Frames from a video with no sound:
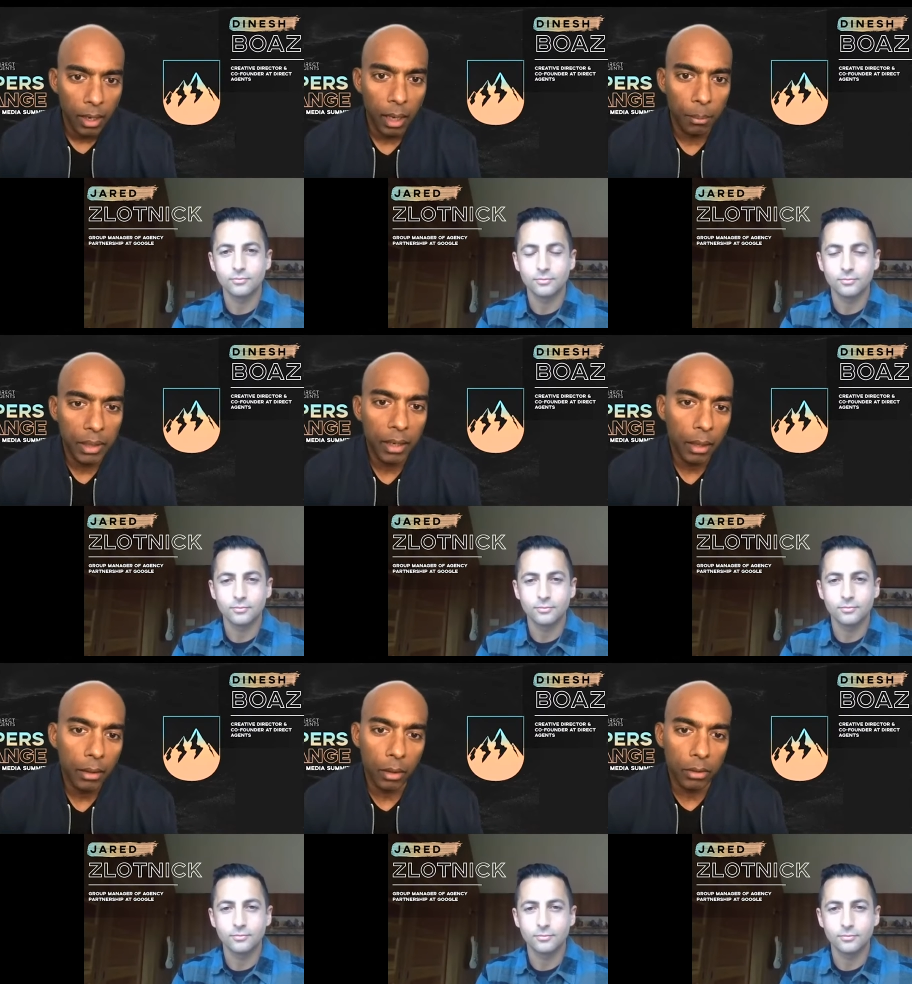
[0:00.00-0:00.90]
Speaker 1: Um, then uh,
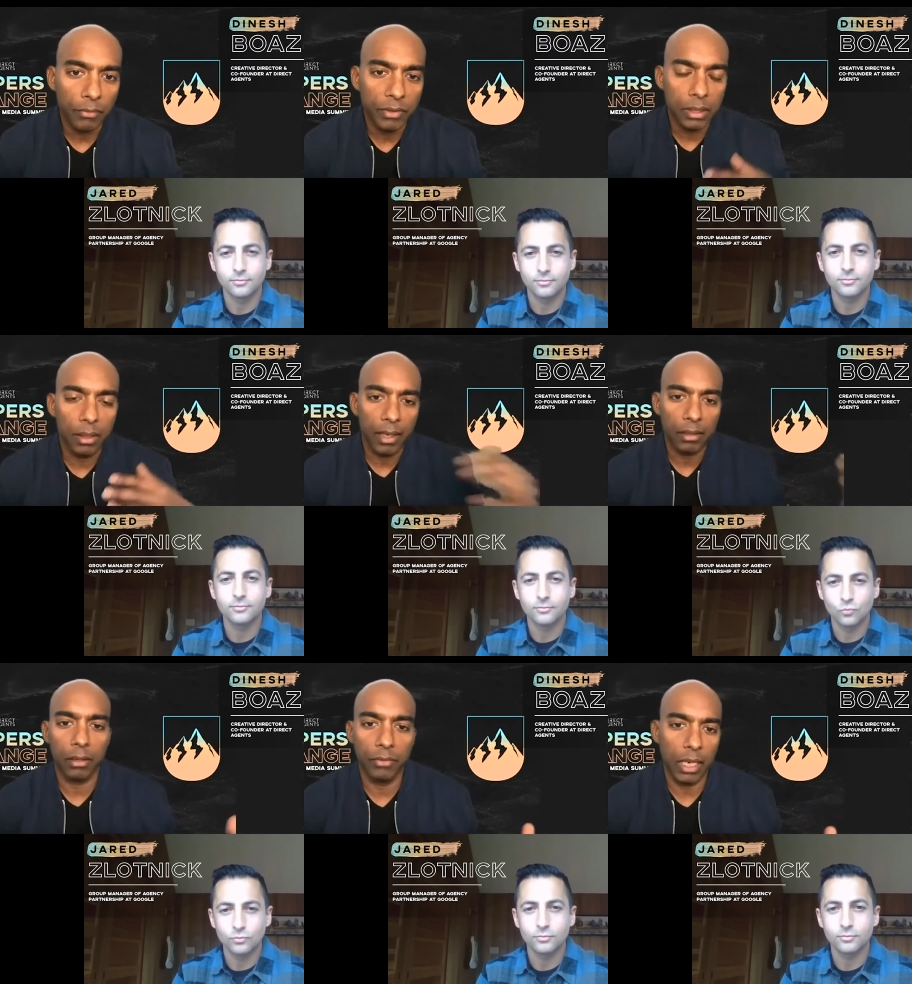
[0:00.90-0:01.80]
you know it's obviously the next
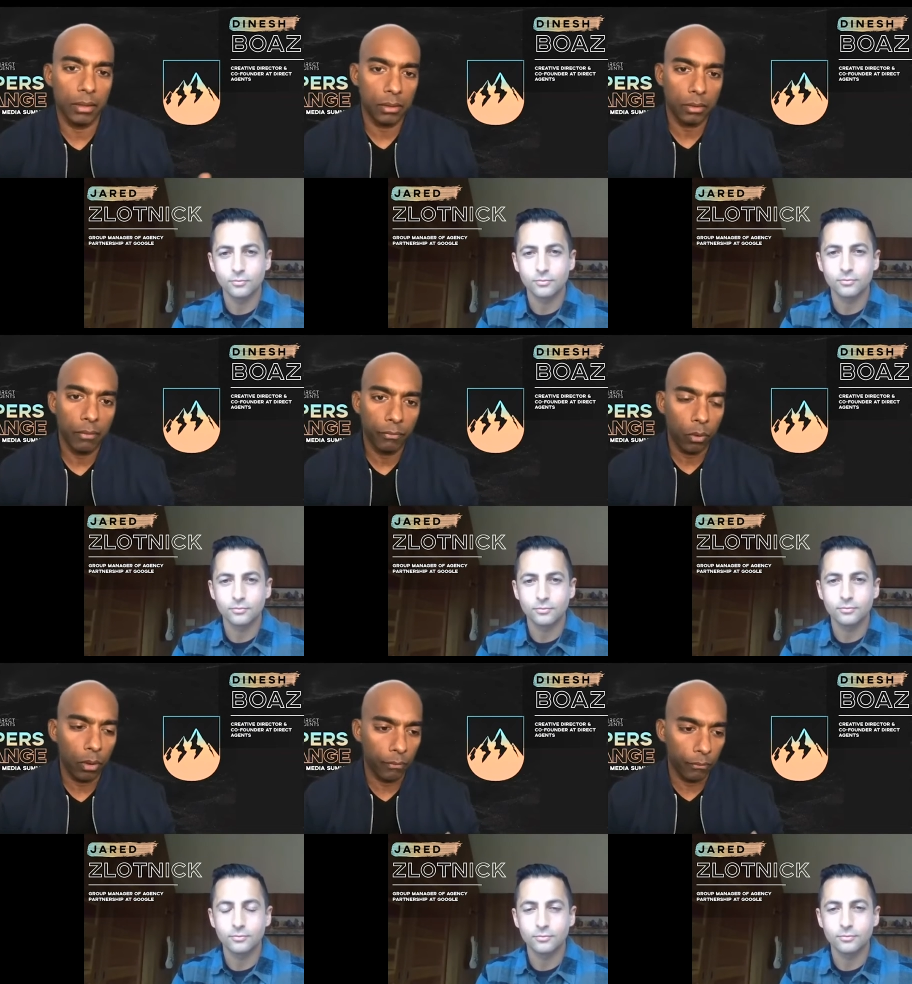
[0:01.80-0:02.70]
set of challenges, right?
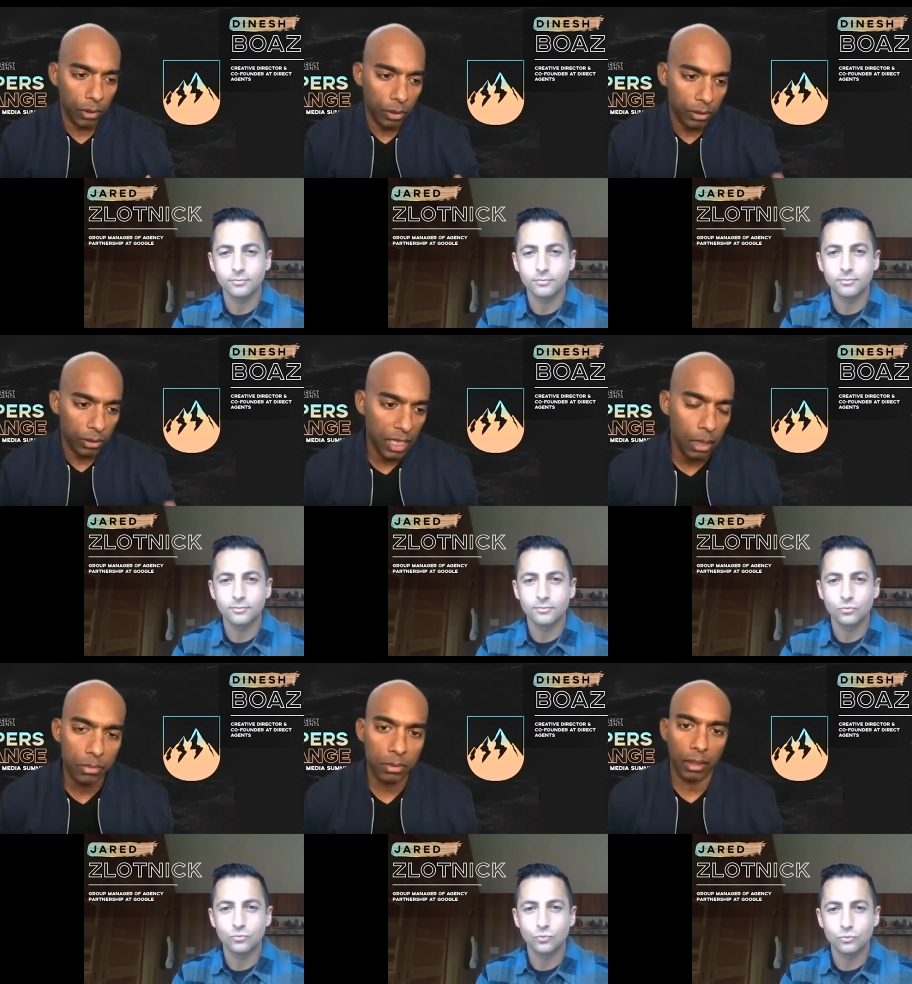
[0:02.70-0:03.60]
For for your
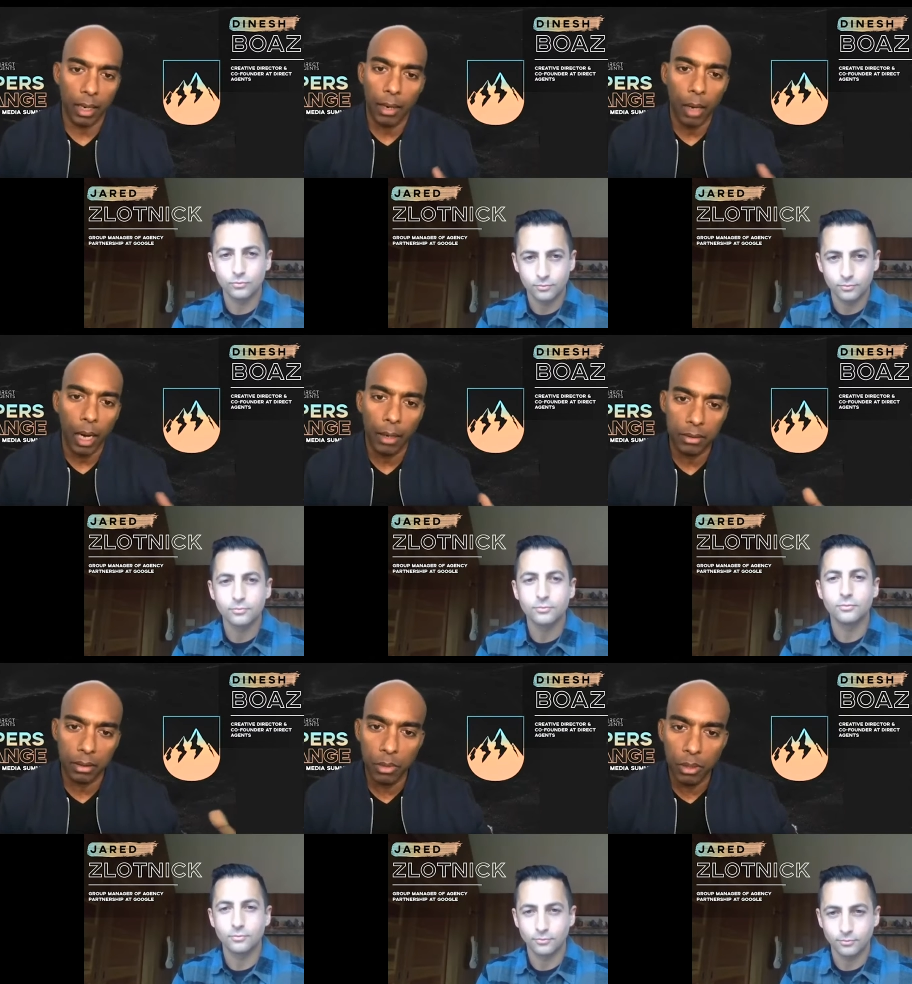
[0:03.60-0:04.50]
teams, like how, how does the
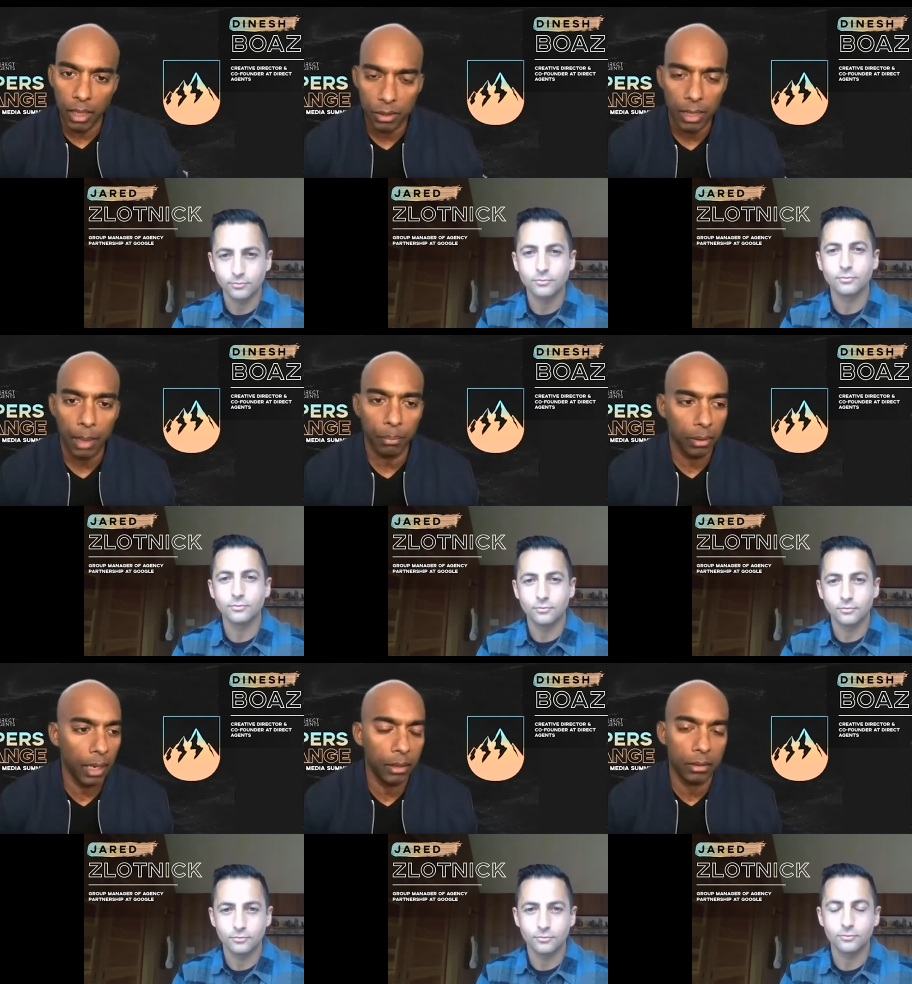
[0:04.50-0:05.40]
communication happen?
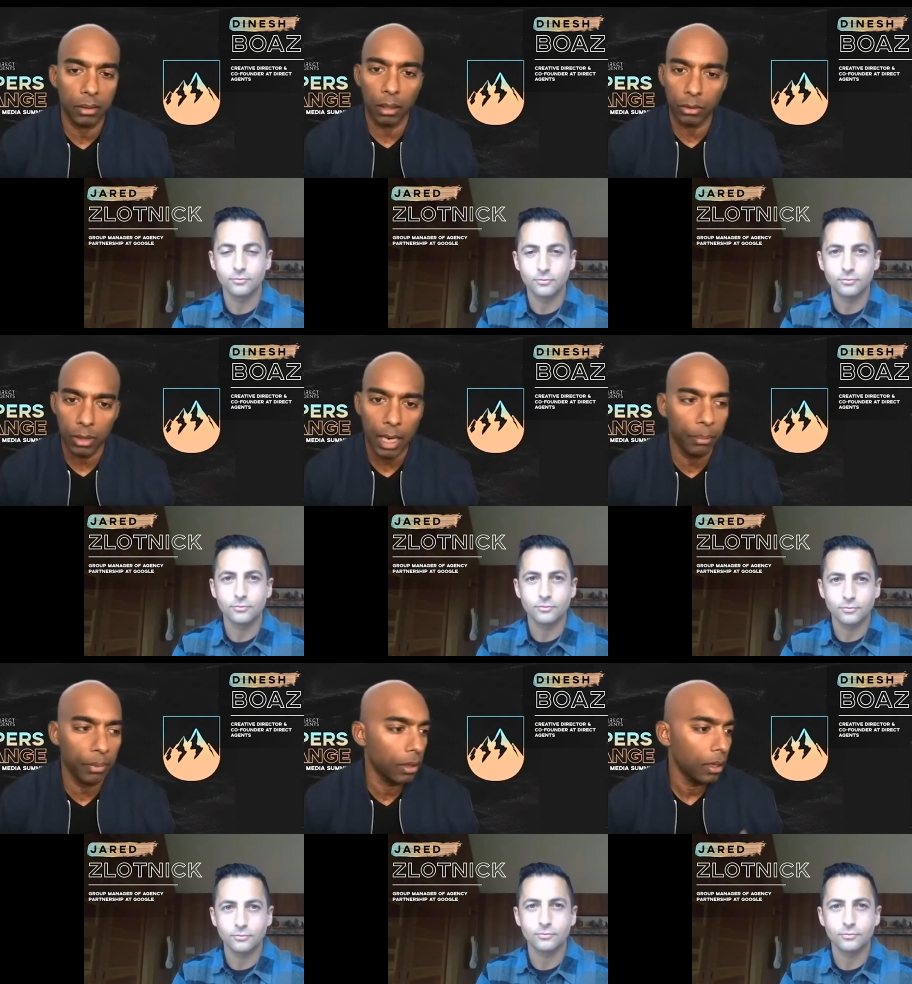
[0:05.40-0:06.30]
How does the culture
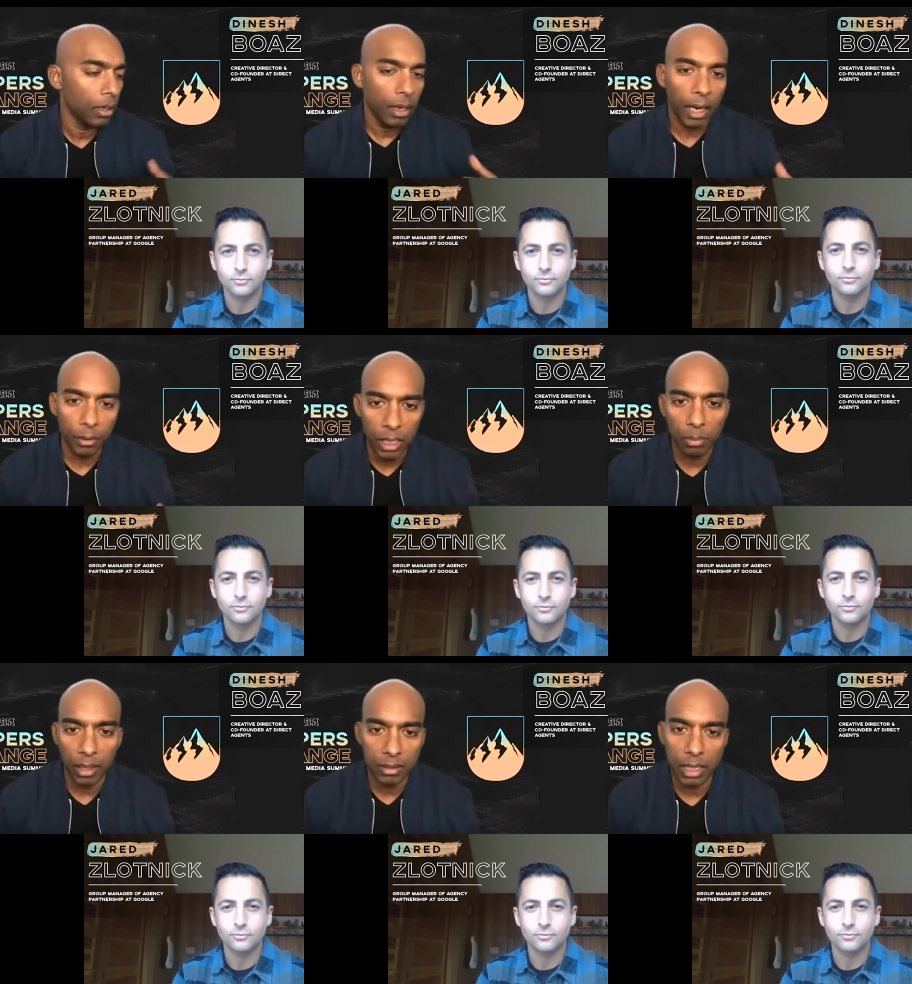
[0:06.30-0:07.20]
happen? How do you keep
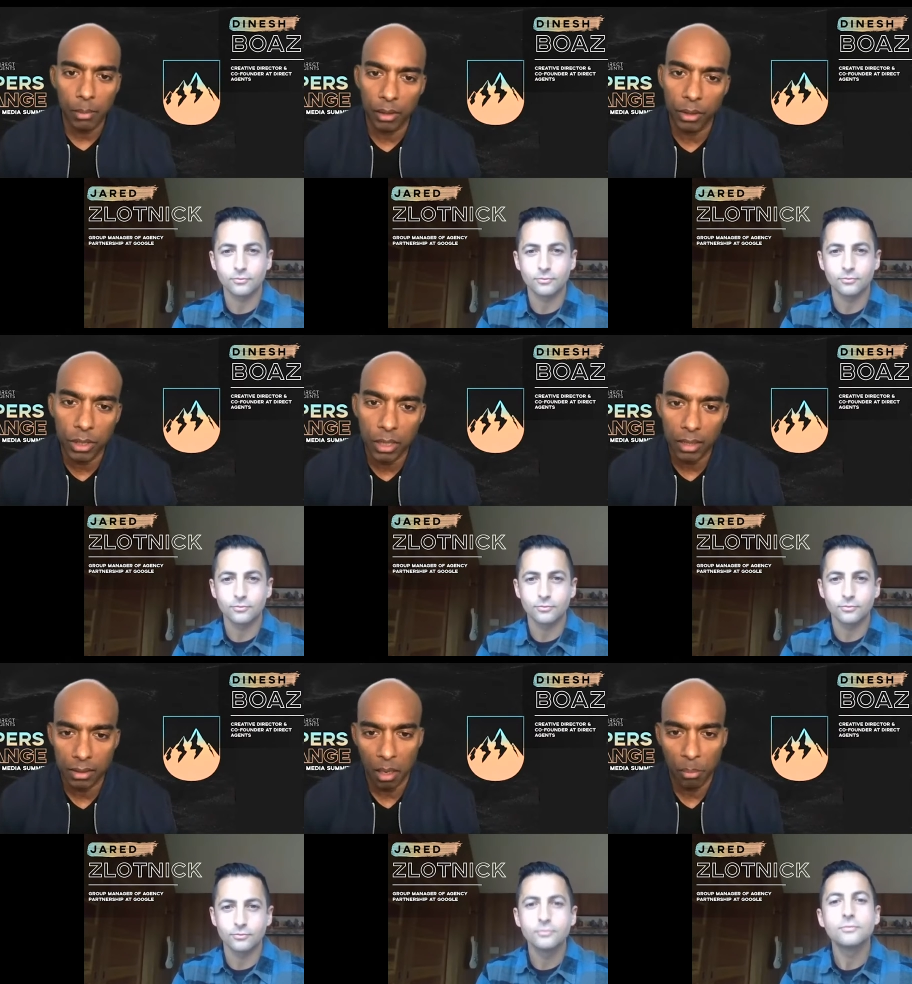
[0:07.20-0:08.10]
that same energy as
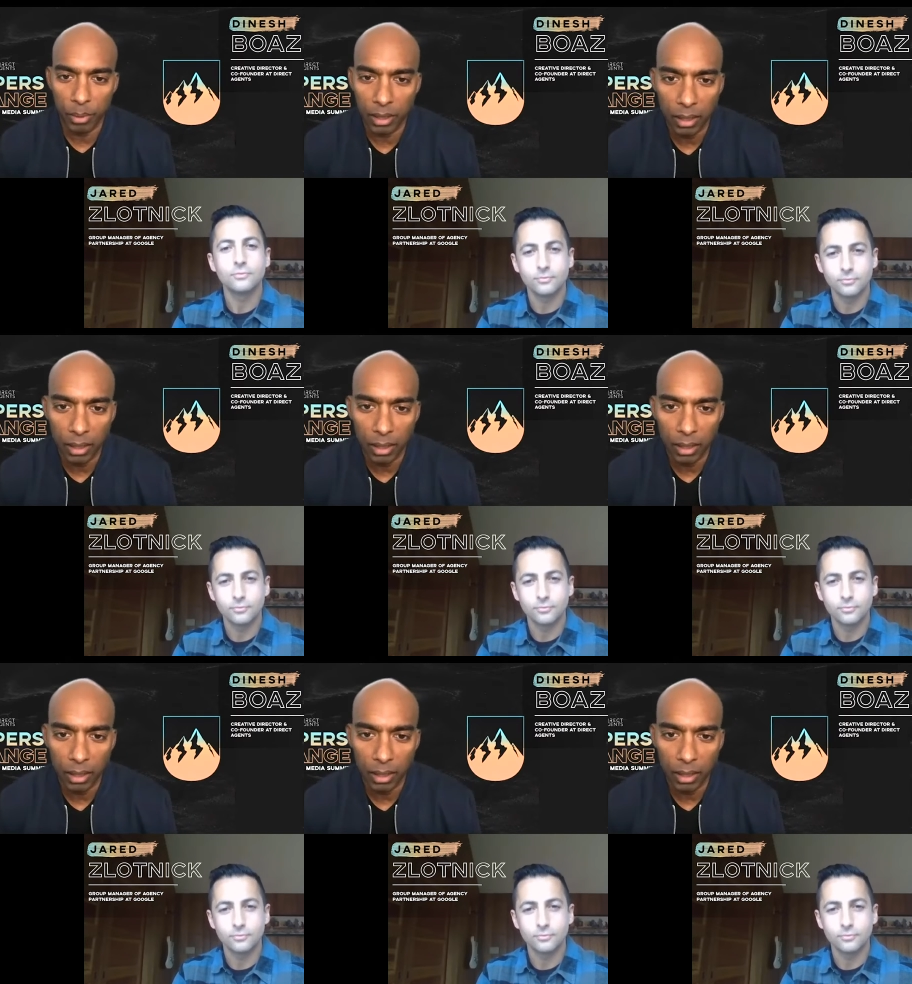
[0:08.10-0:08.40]
a company?